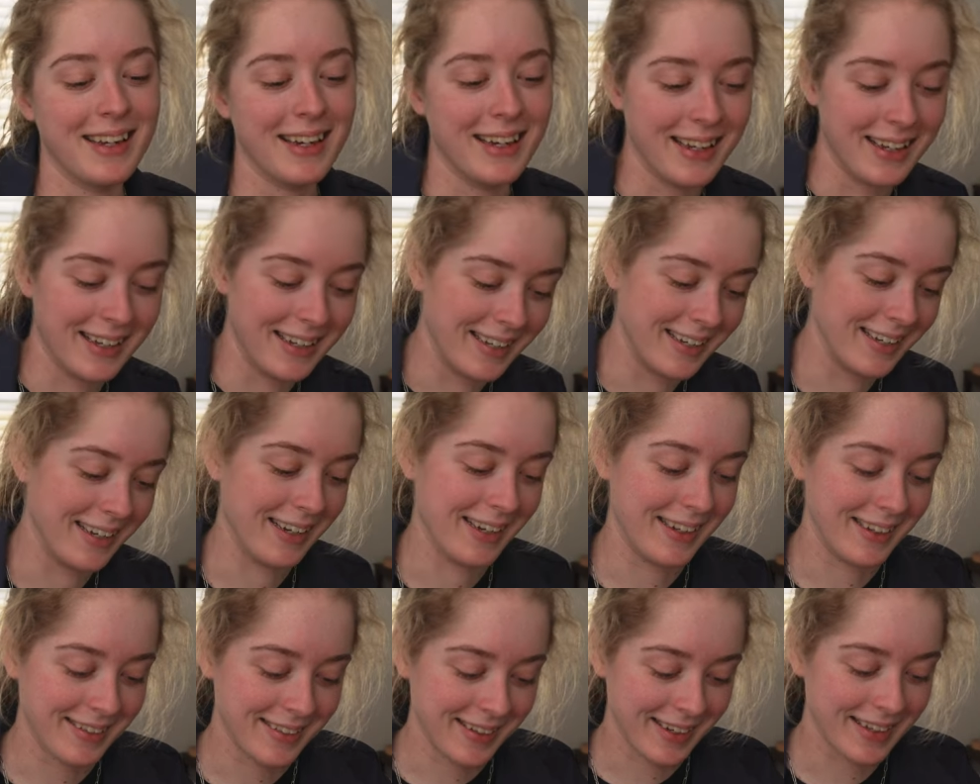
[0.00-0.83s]
And
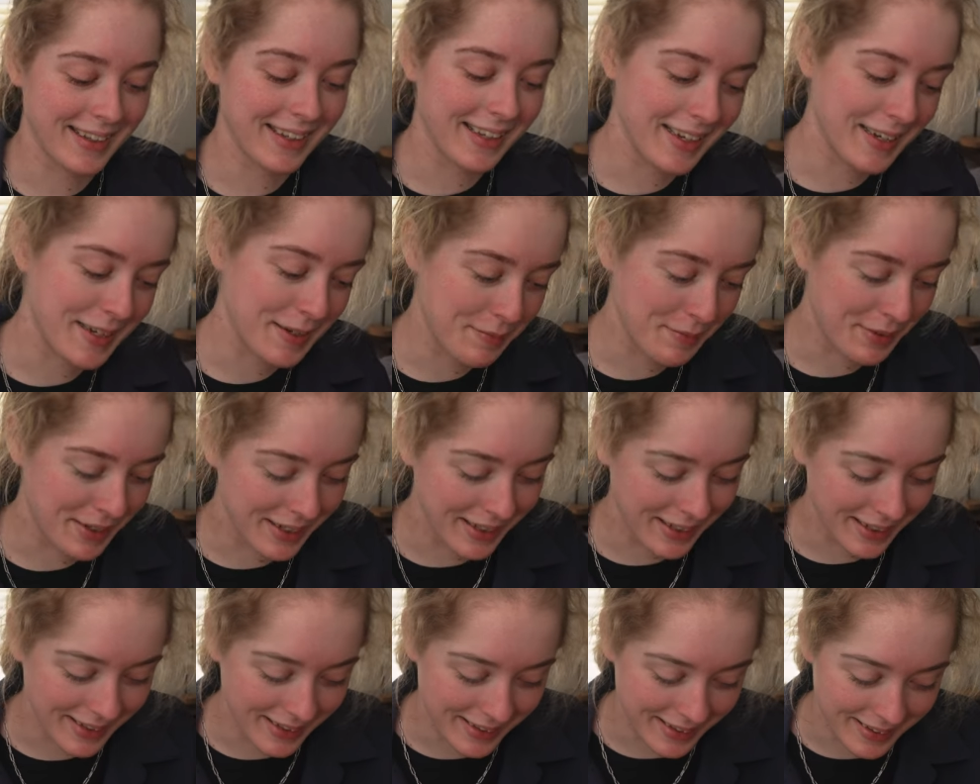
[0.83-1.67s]
I say that
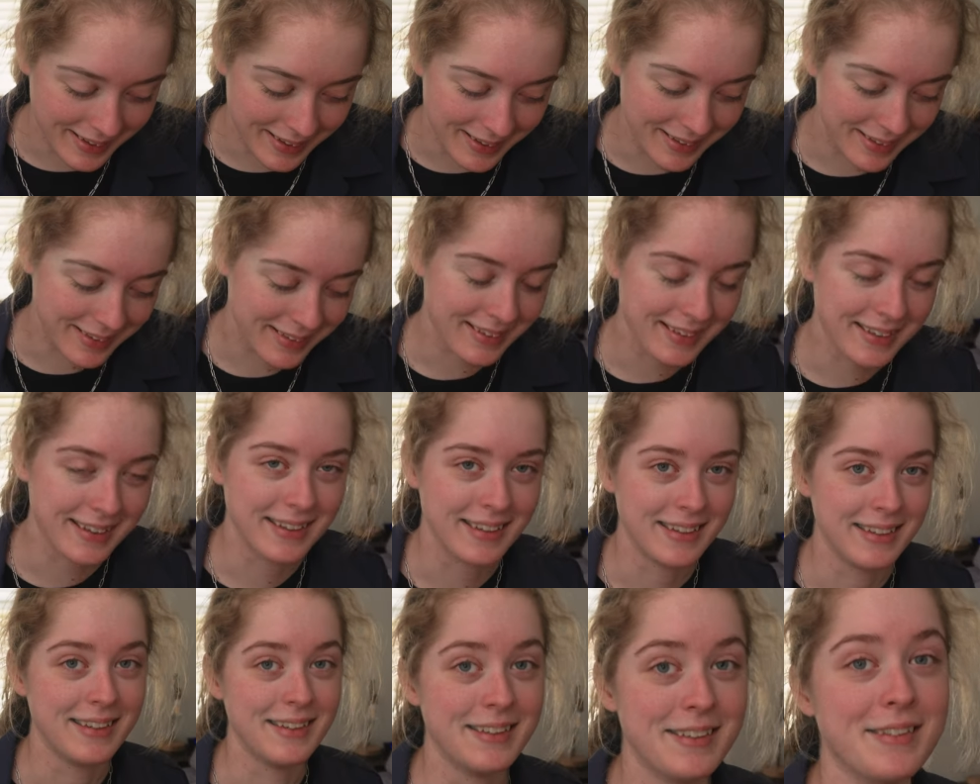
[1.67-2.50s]
because
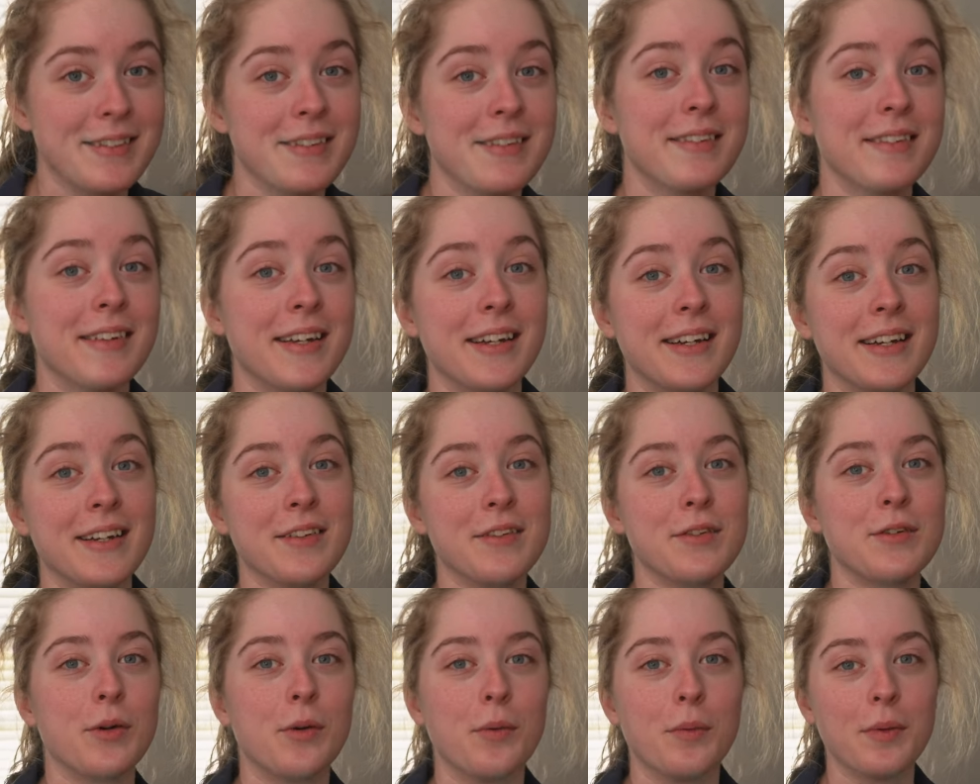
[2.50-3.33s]
it's just like,
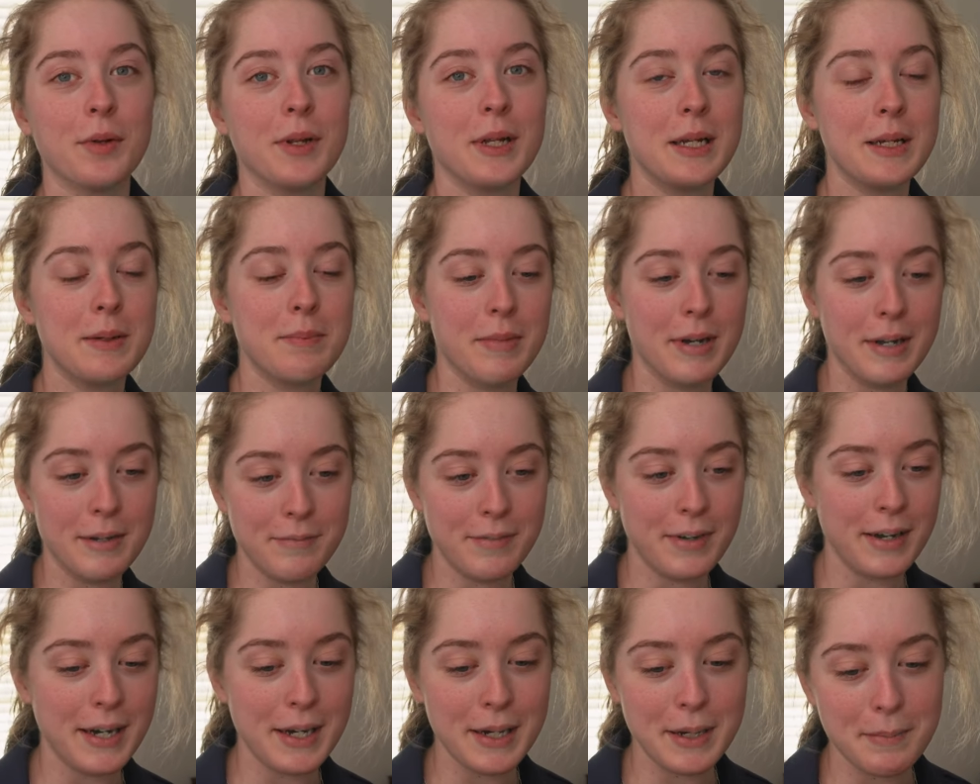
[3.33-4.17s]
it's totally my
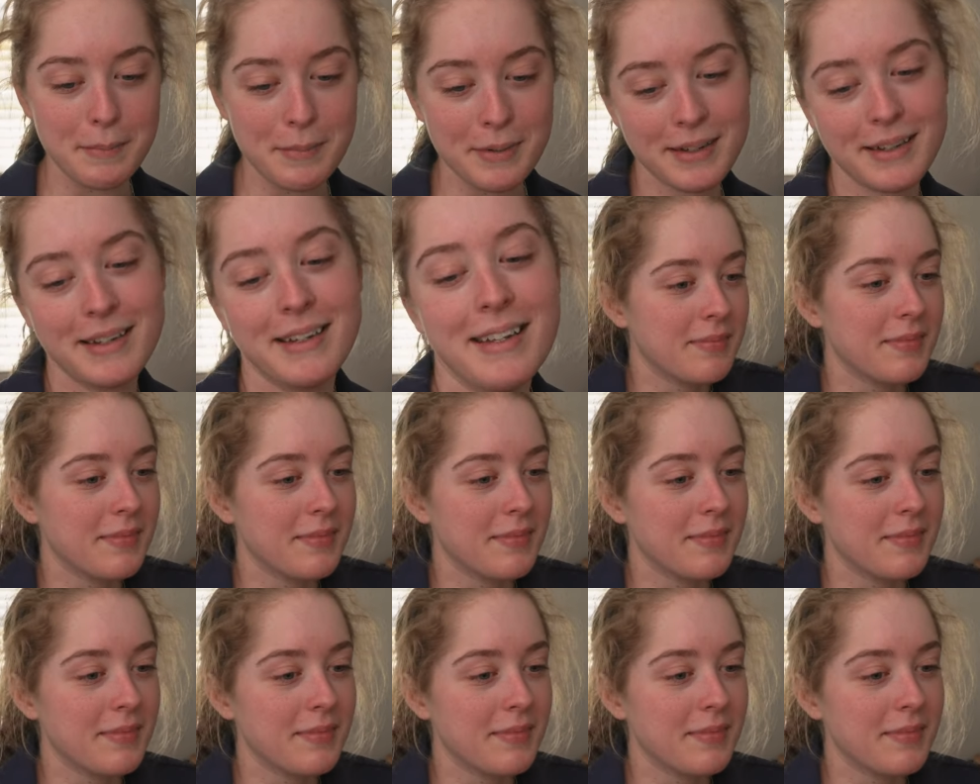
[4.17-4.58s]
vibe.